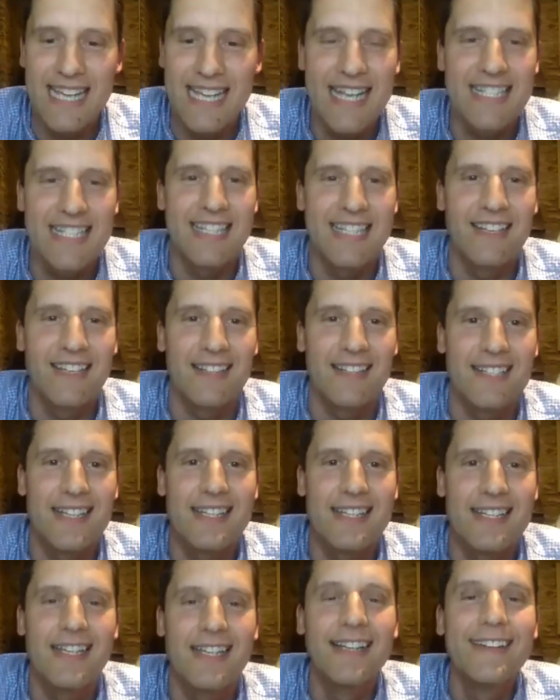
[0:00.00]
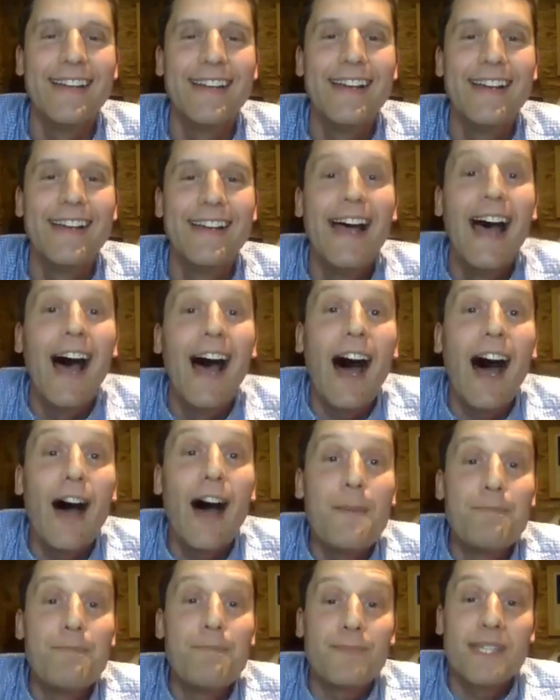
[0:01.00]
the eighteen nineties.
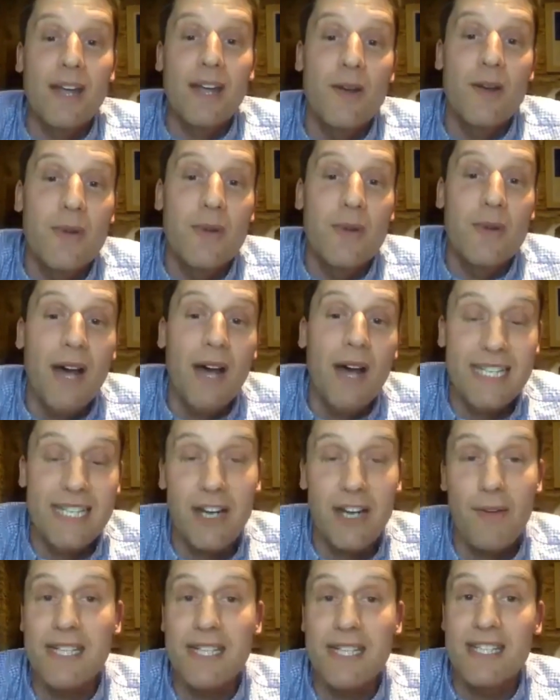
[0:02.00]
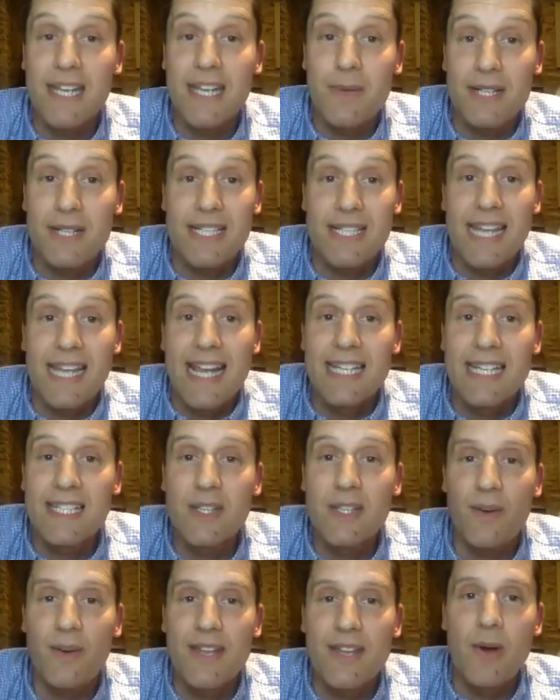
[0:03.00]
Um, so, I did a residency. What to say It's
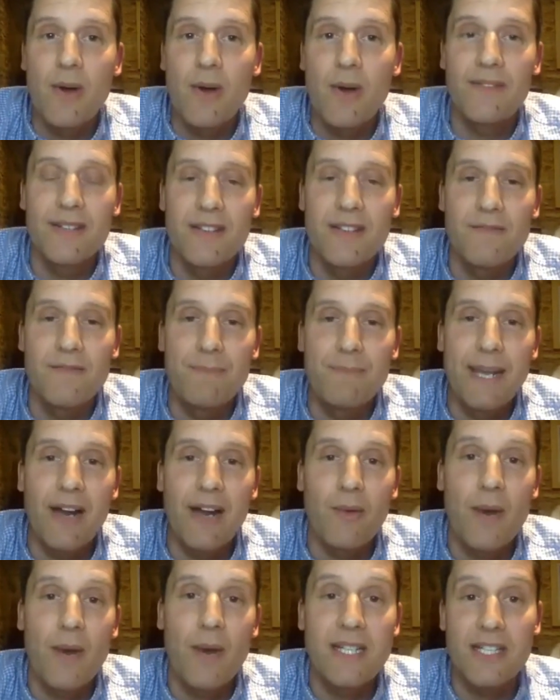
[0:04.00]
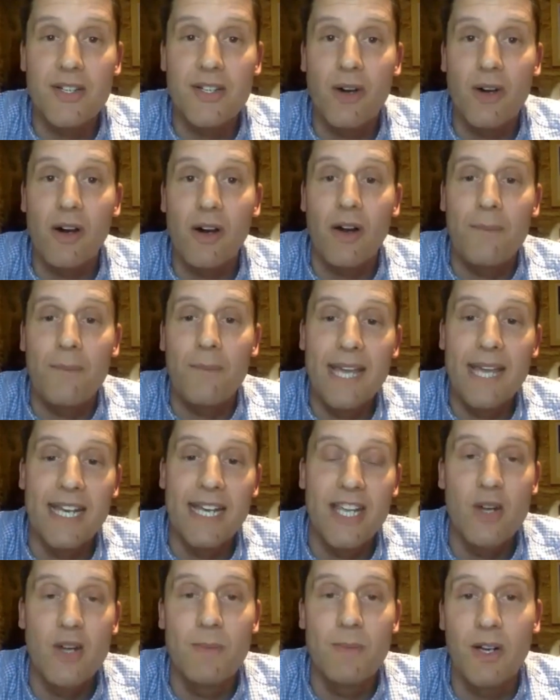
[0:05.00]
sort of the equivalent of being a registrar in
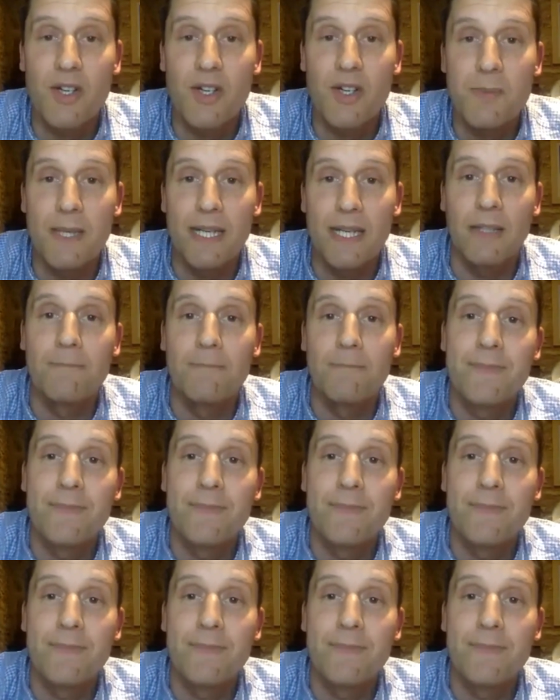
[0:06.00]
a human hospital,